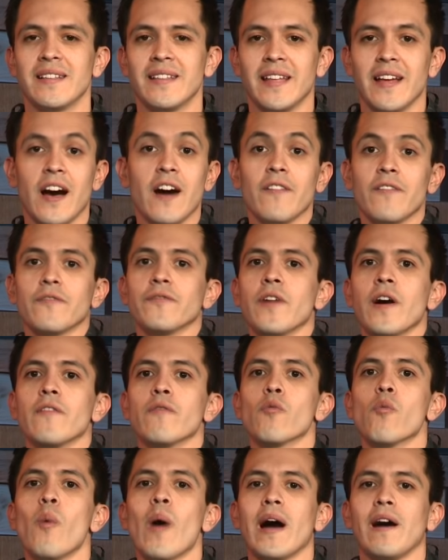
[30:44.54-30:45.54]
of,
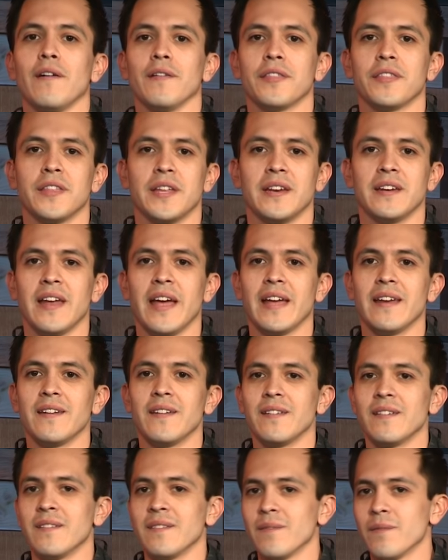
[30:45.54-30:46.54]
of wealth and,
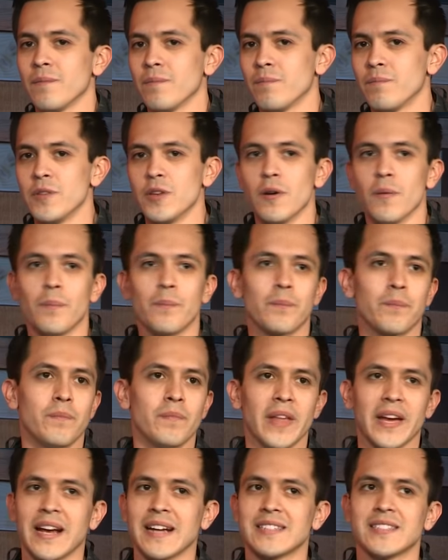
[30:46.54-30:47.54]
and, you know,
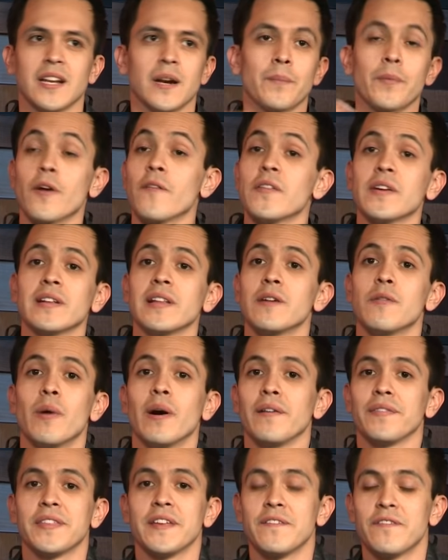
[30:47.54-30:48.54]
like I said, a perfectly
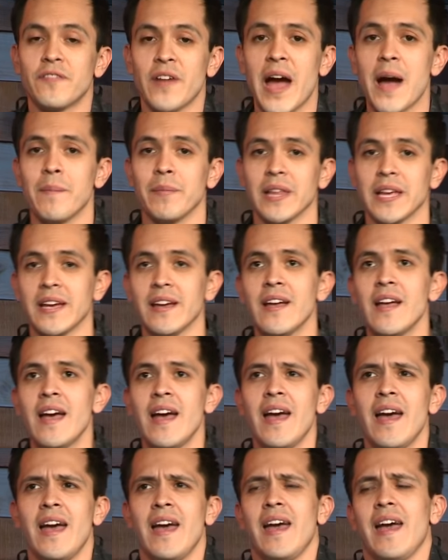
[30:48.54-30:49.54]
wealthy family
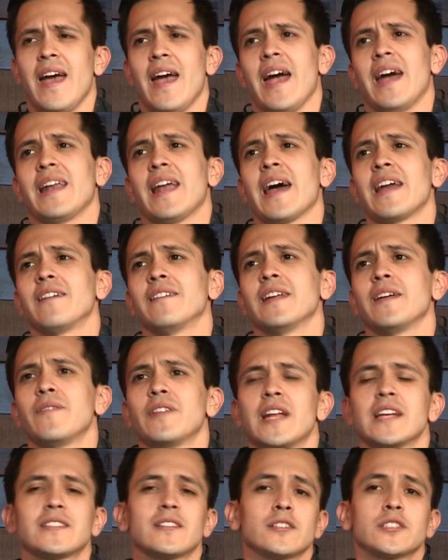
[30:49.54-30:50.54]
and I don't
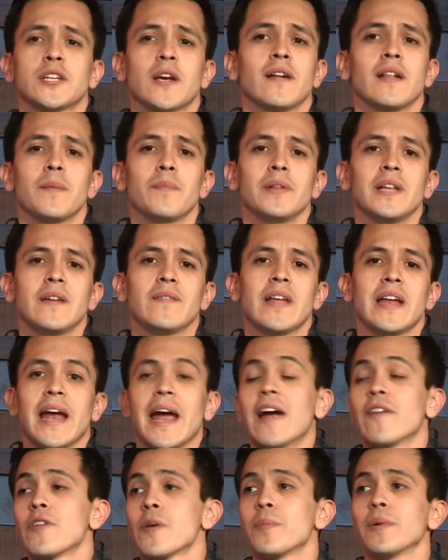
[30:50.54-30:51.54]
even necessarily believe that
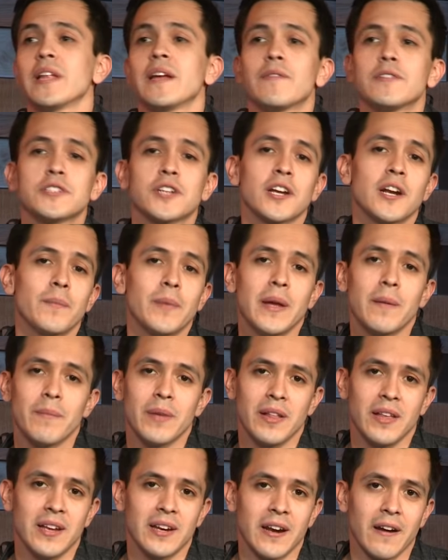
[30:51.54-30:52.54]
every believer is going to be a
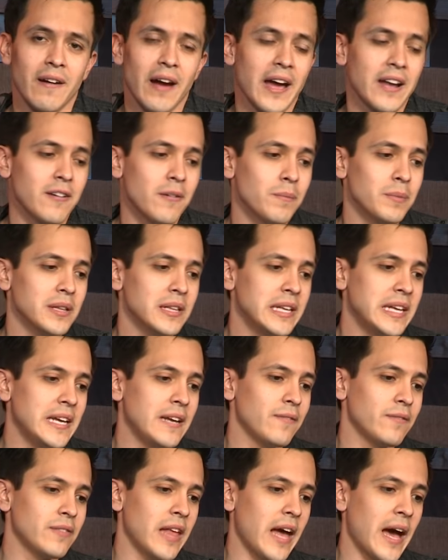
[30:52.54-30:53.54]
millionaire. I don't
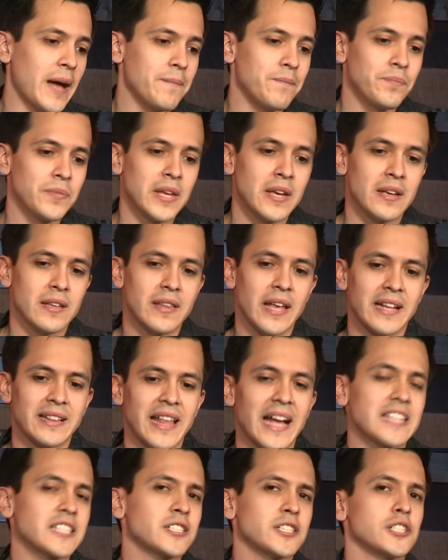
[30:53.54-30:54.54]
believe that, that
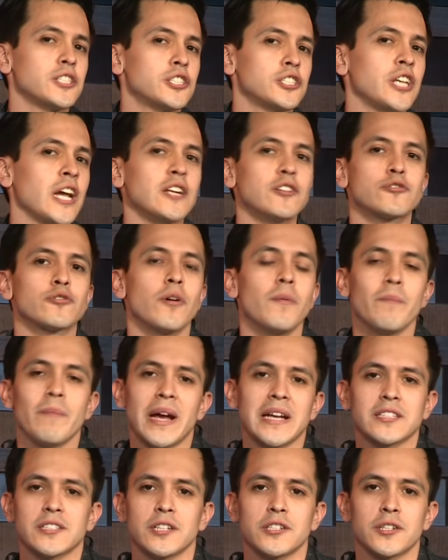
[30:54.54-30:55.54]
that's the central
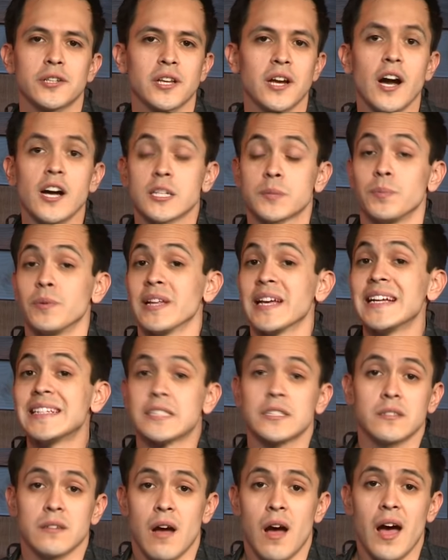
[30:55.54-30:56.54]
message of the gospel.
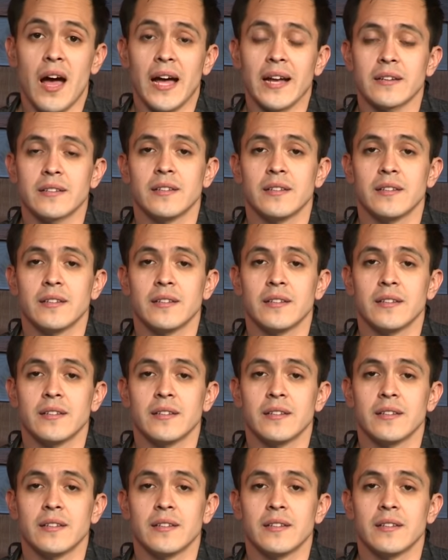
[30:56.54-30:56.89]
It's not.